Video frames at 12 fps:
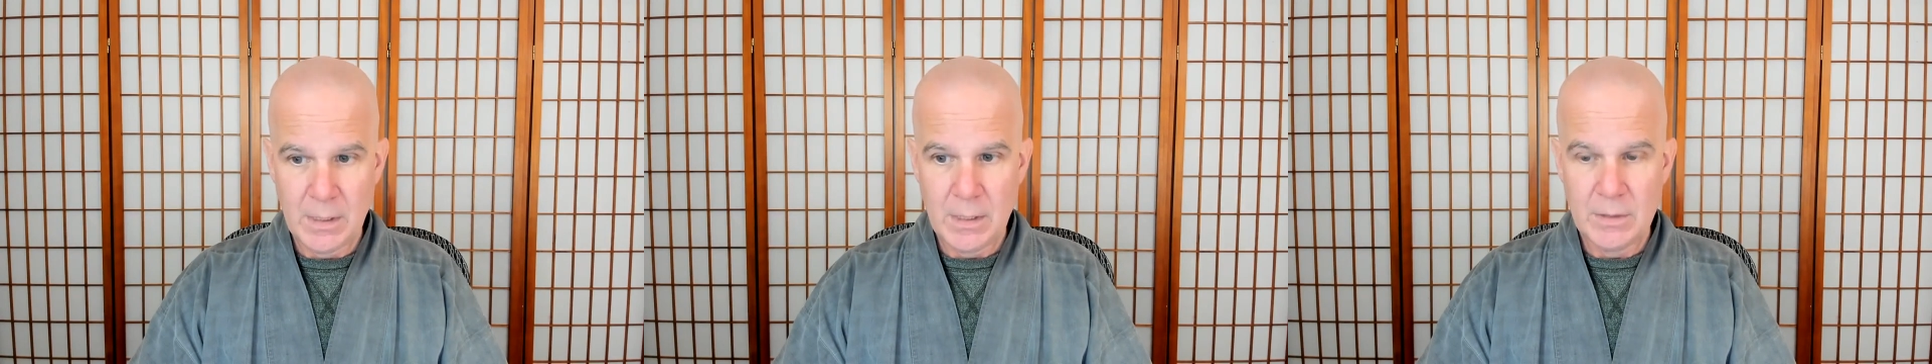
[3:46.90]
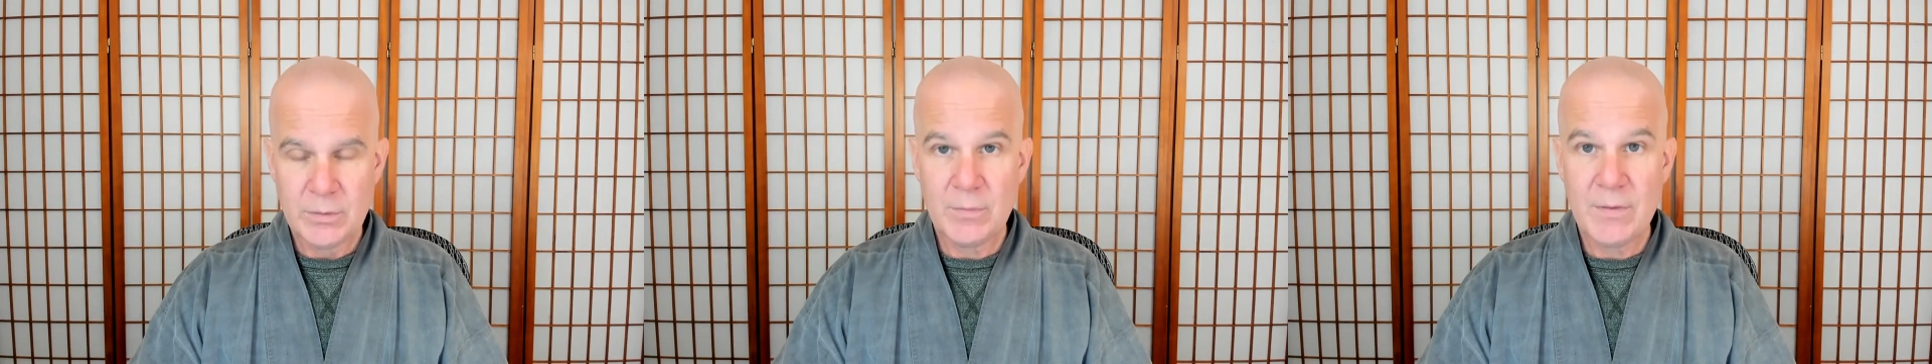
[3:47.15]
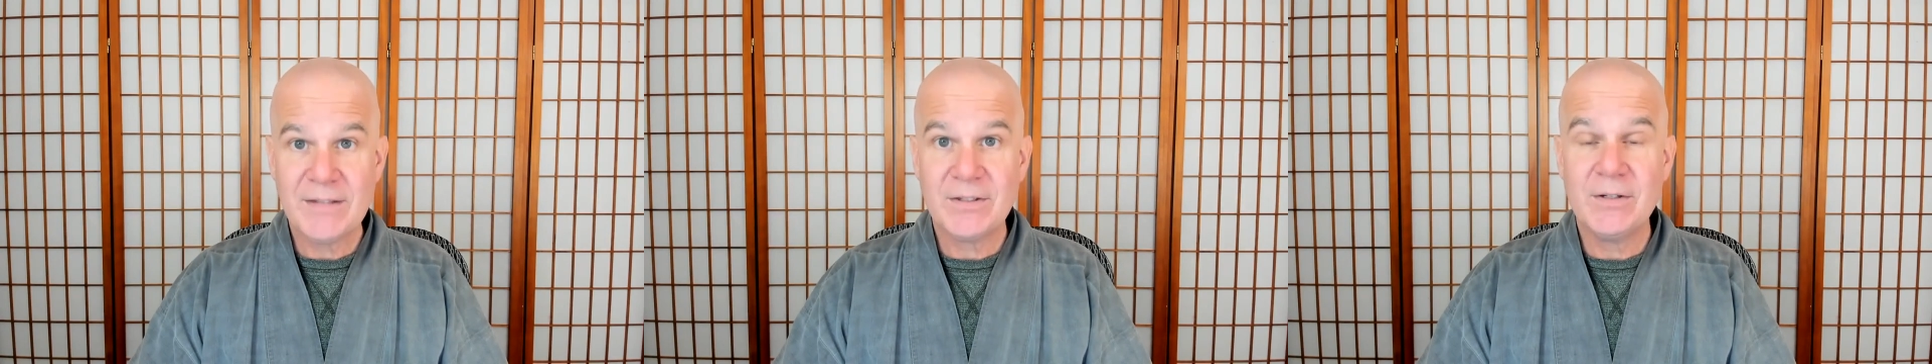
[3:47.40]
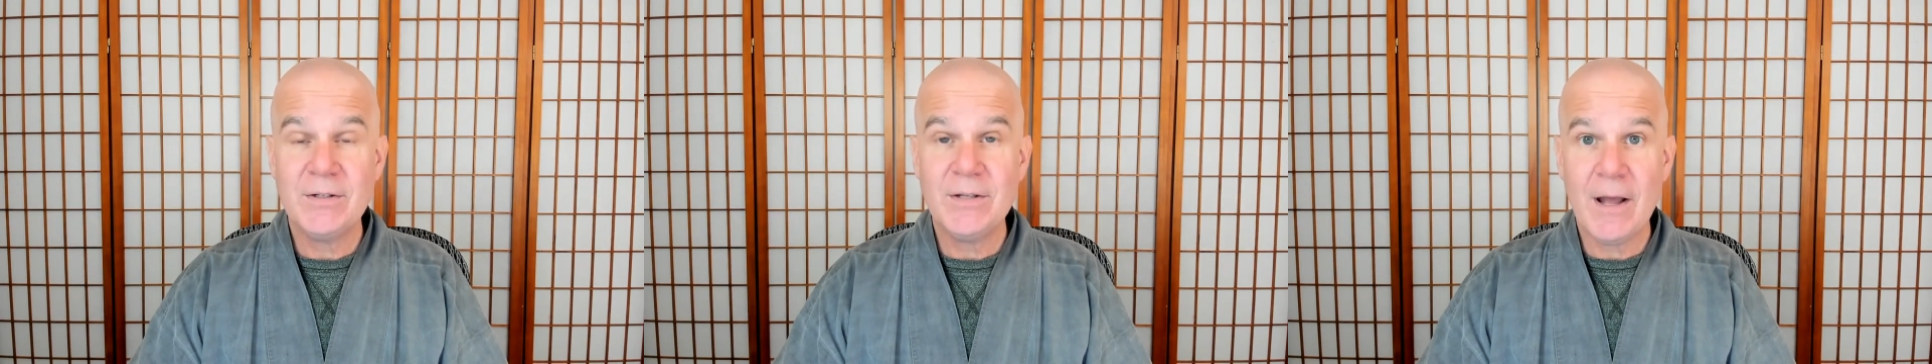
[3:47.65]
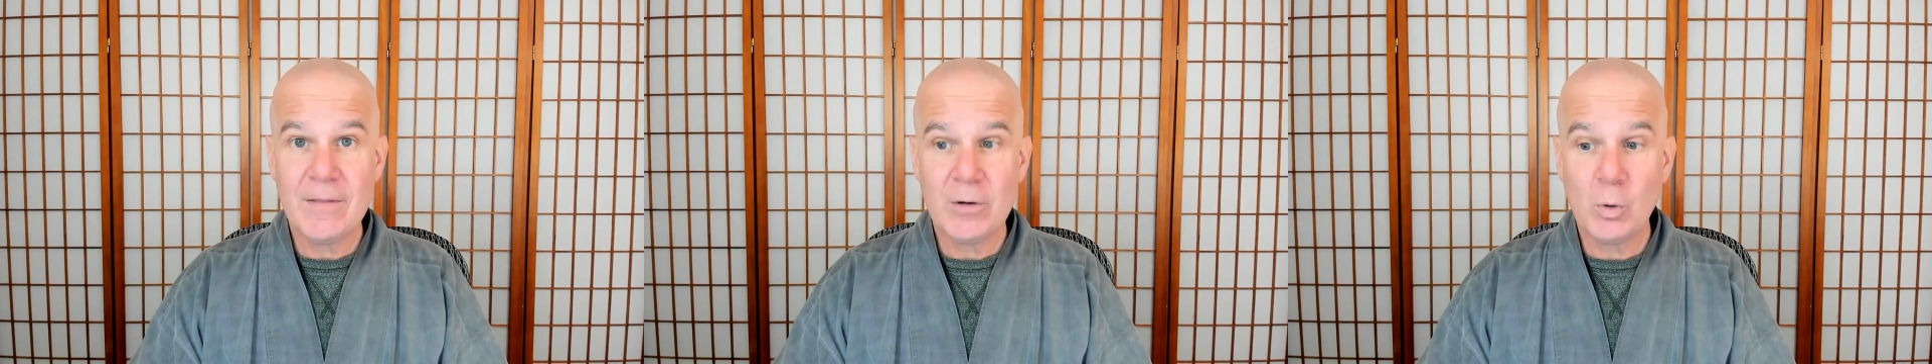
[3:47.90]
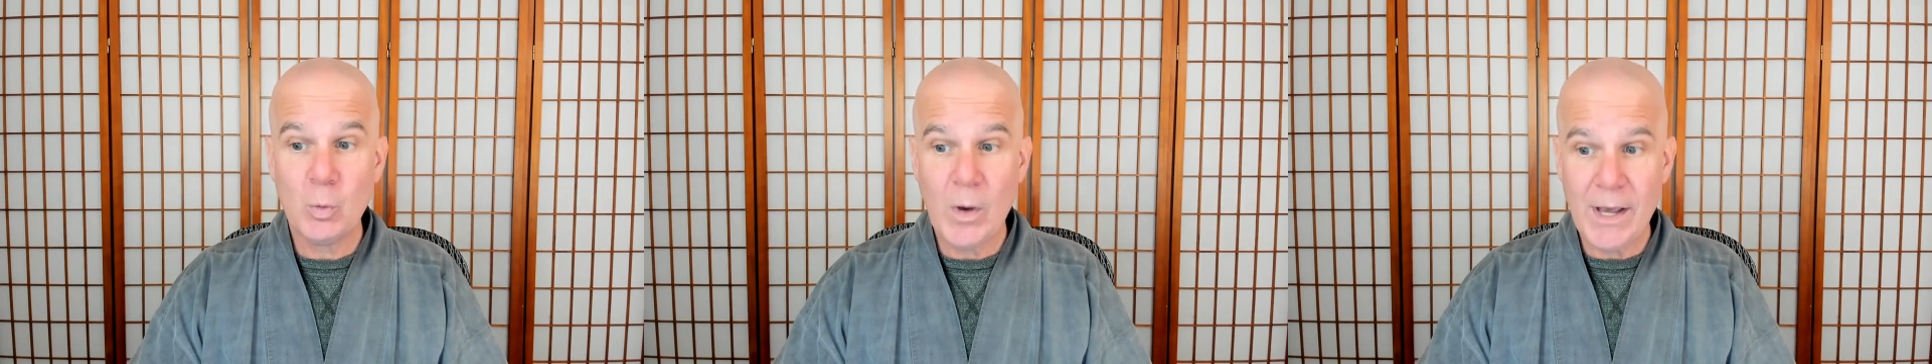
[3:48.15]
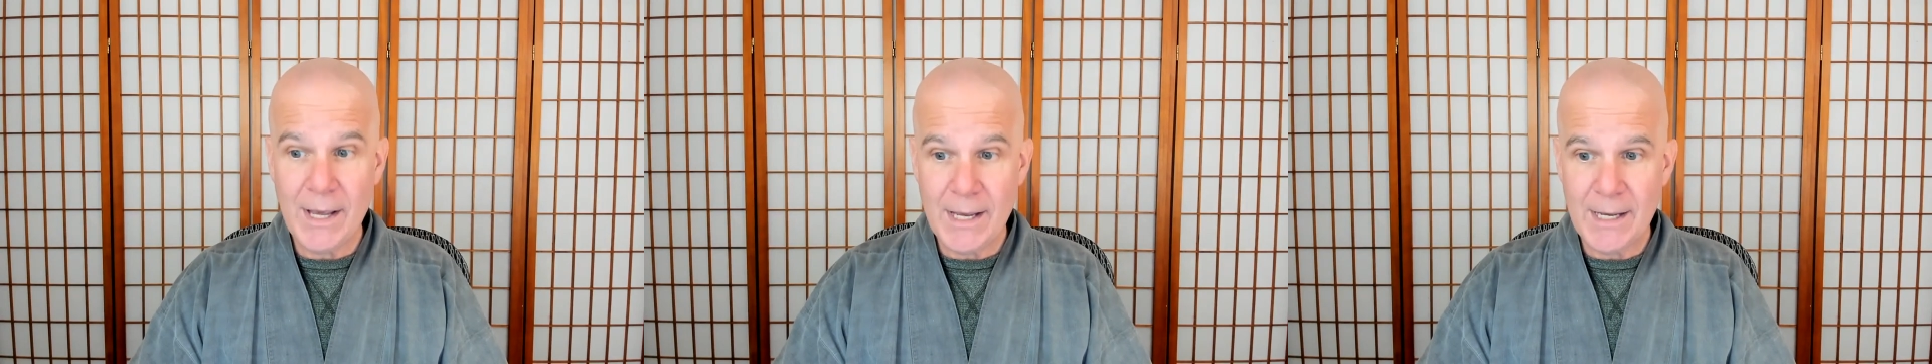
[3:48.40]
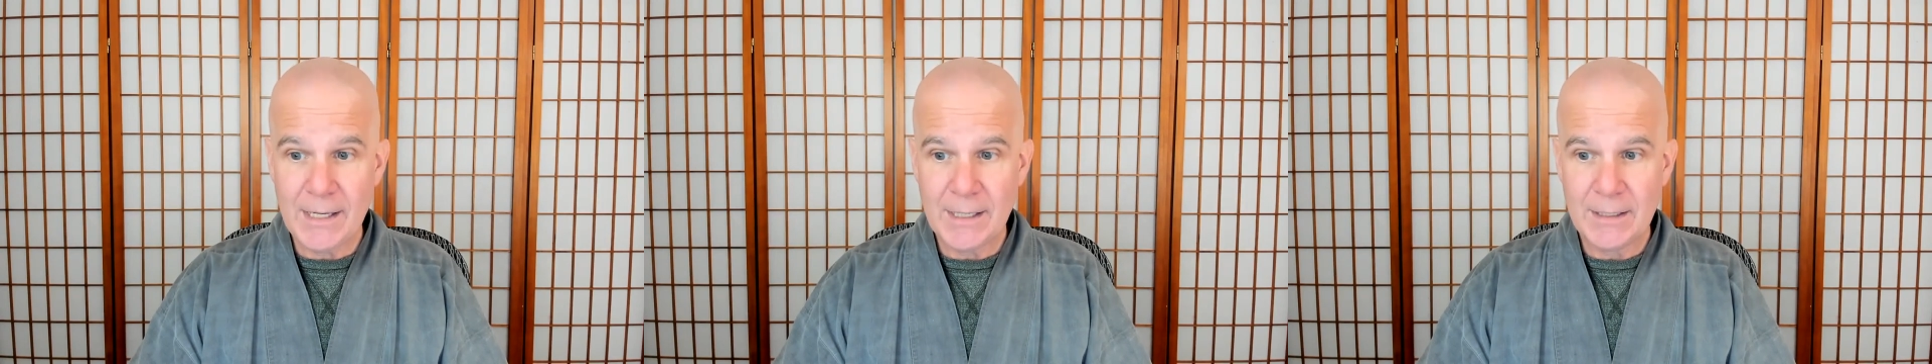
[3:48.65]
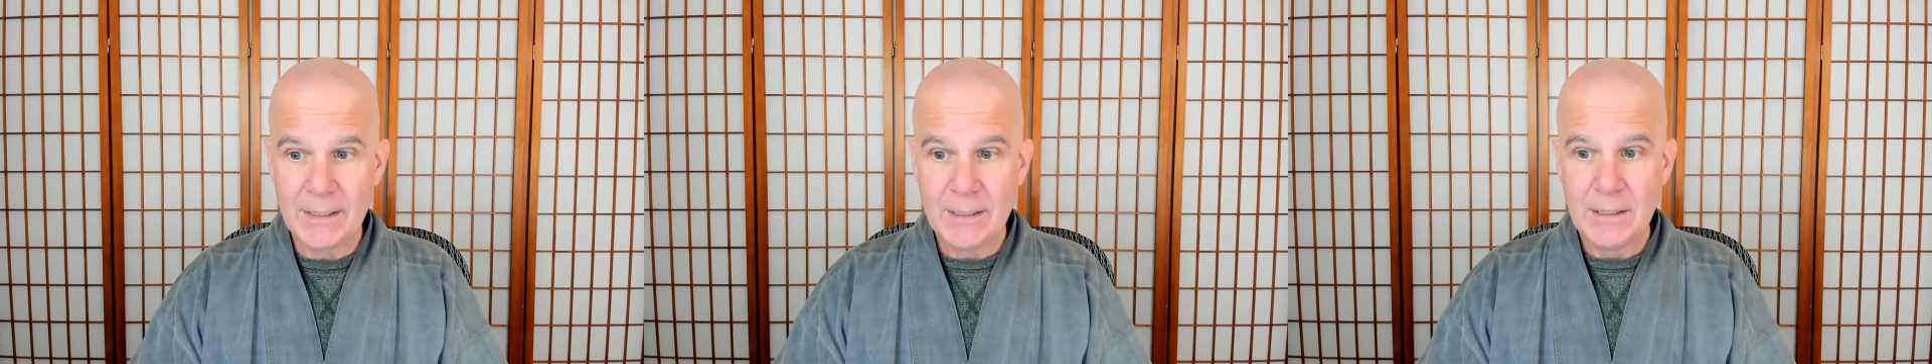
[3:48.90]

So that's another way